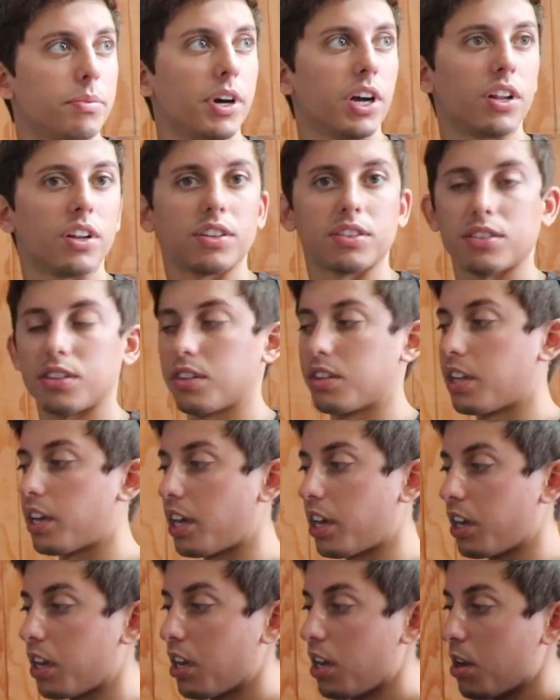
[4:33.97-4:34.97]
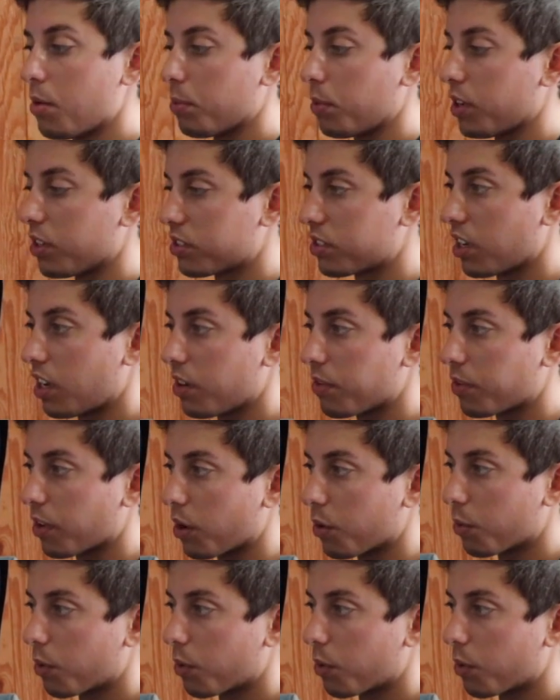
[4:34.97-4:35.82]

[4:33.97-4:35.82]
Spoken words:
balance than that. But say if